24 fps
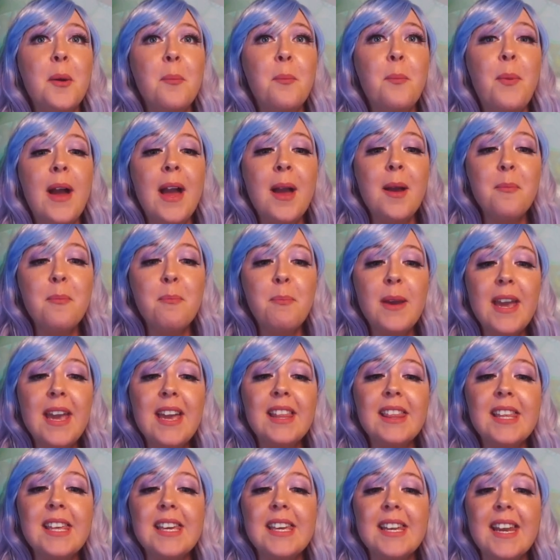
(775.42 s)
Put
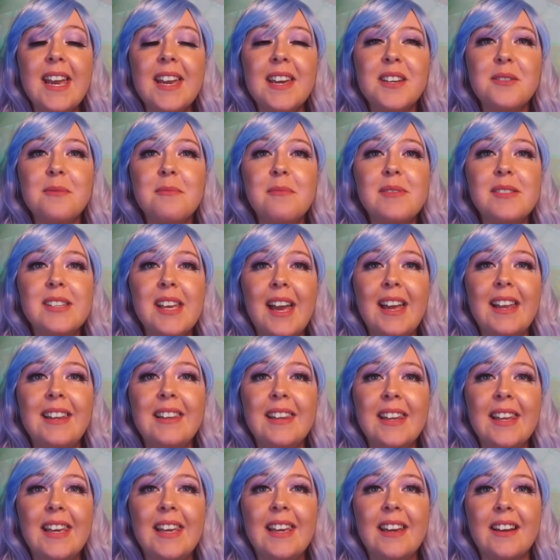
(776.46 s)
both of your arms in
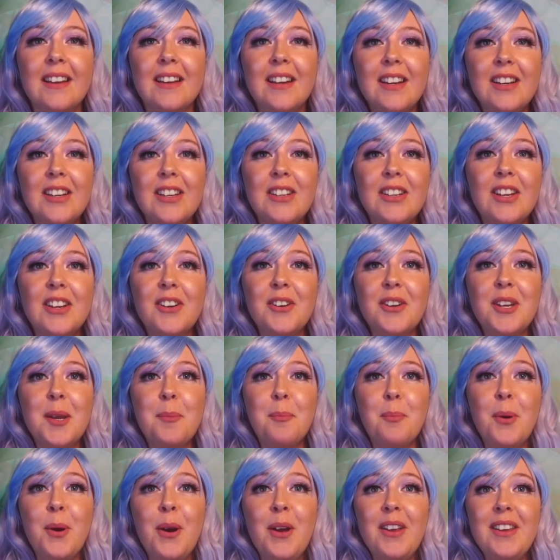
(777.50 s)
the air. You're going to
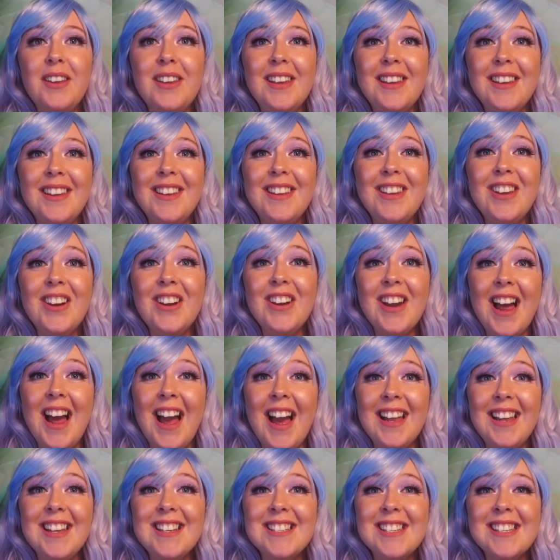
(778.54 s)
put your
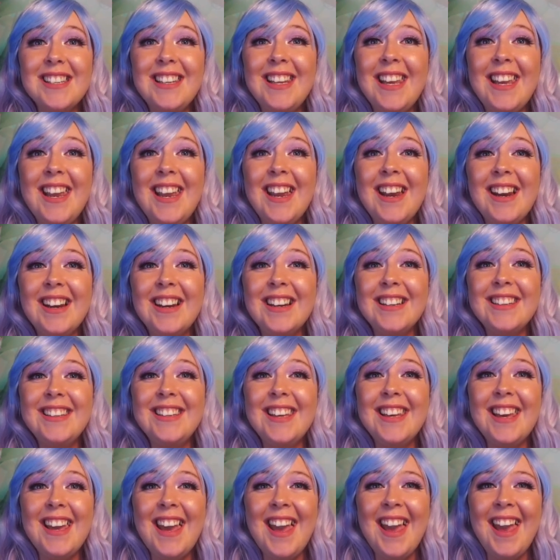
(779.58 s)
hands in the air.
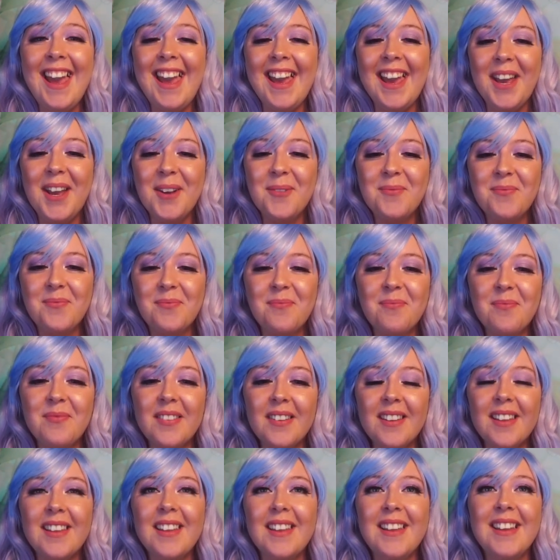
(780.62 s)
Yeah.
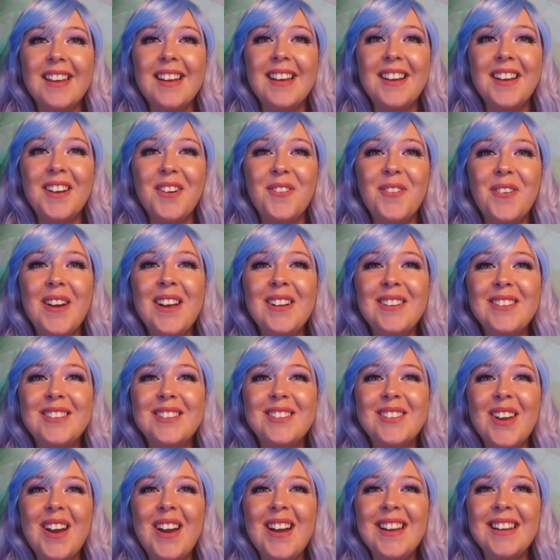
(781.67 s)
Well
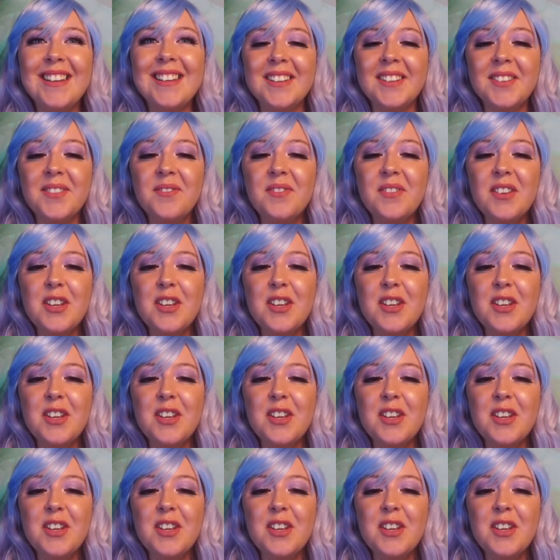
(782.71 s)
done.